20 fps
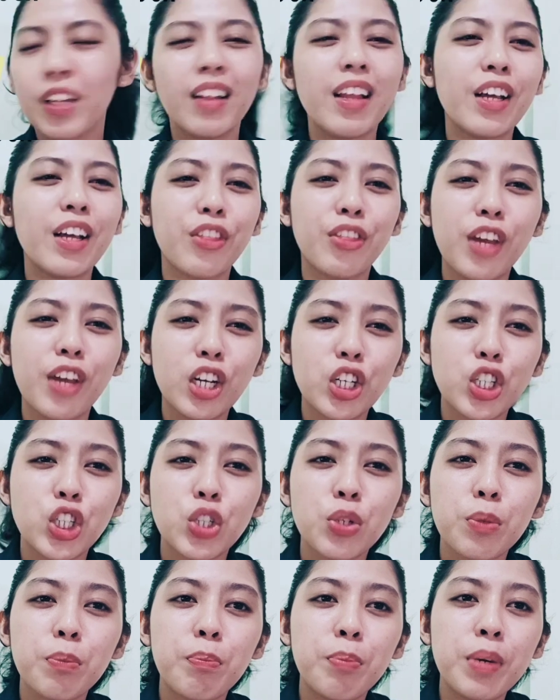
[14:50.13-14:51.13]
like there
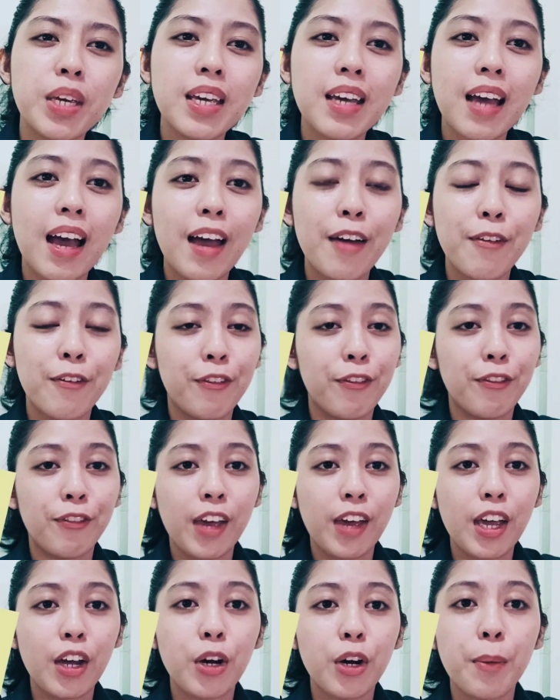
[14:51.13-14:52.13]
should be a
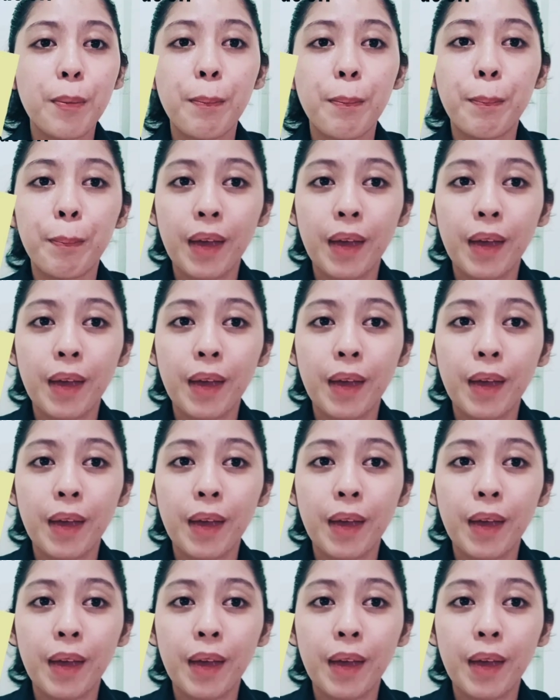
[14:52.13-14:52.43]
fair